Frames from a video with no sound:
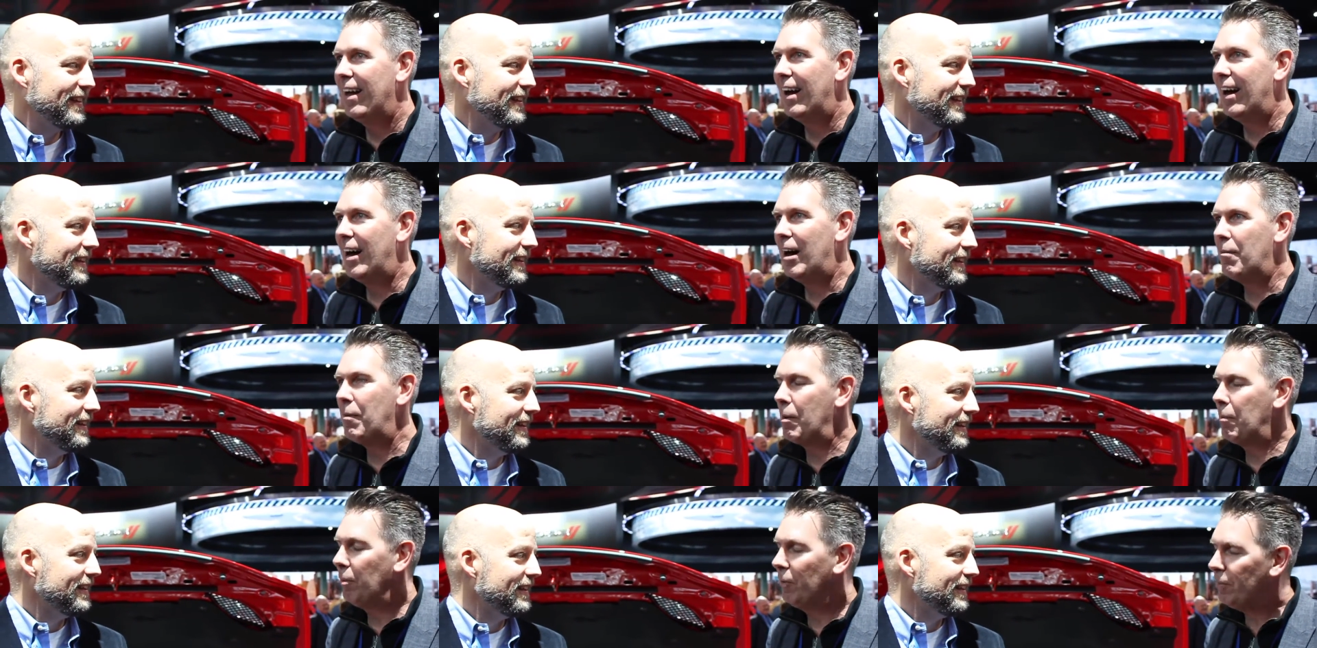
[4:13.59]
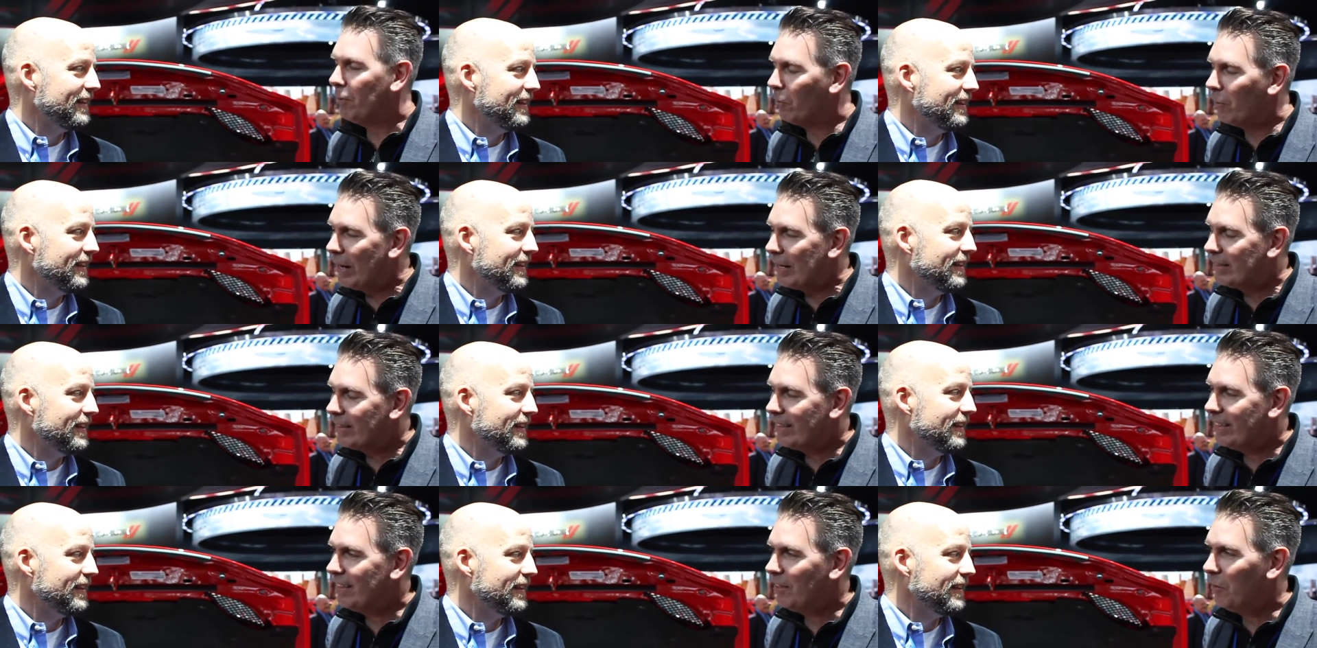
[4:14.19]
Speaker 1: I put the
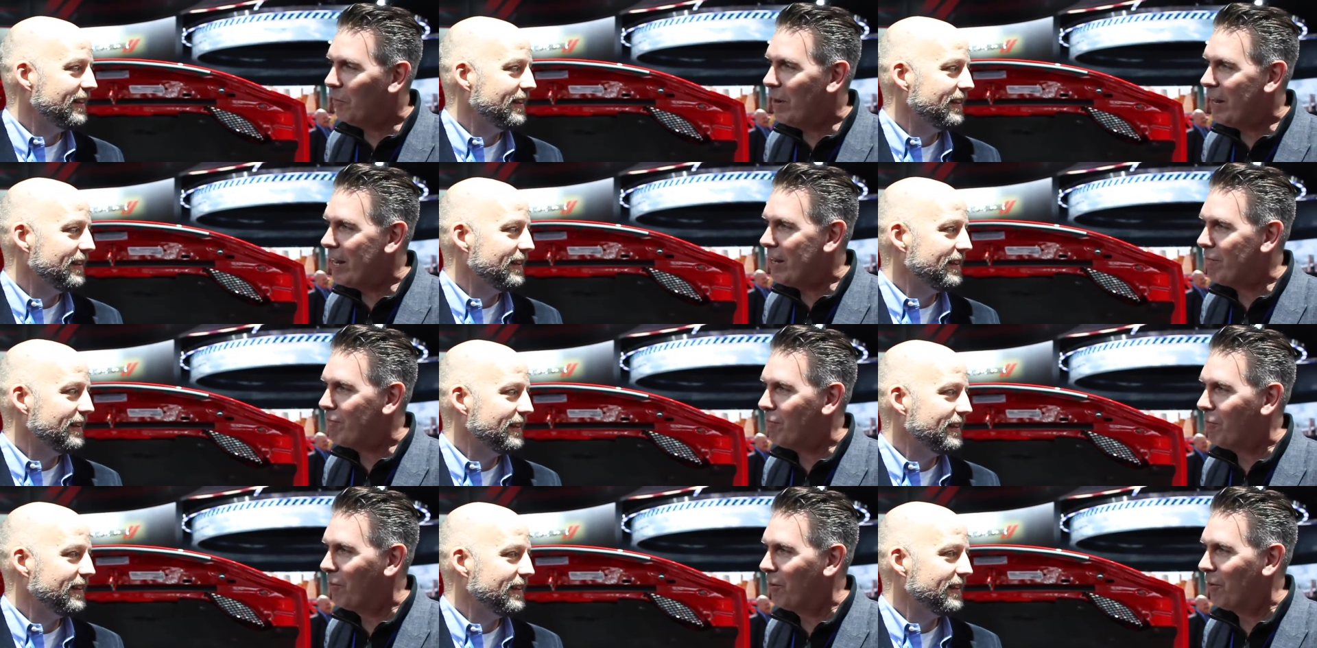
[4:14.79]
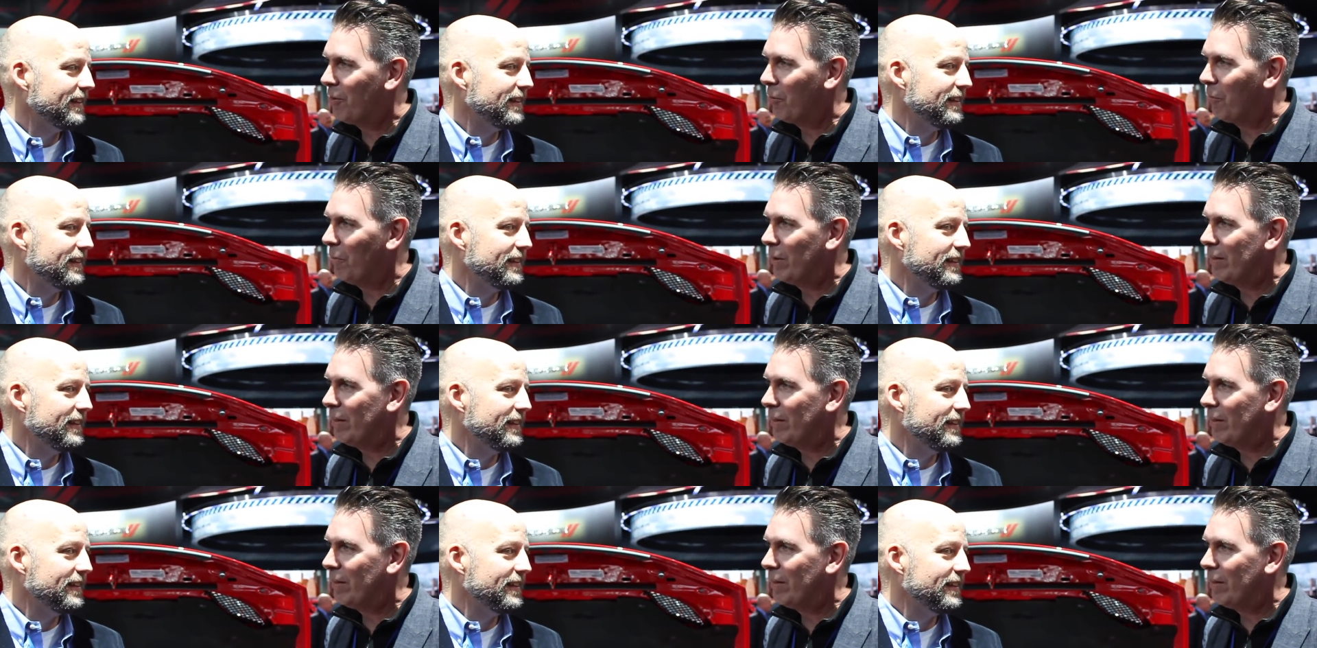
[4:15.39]
red key away for the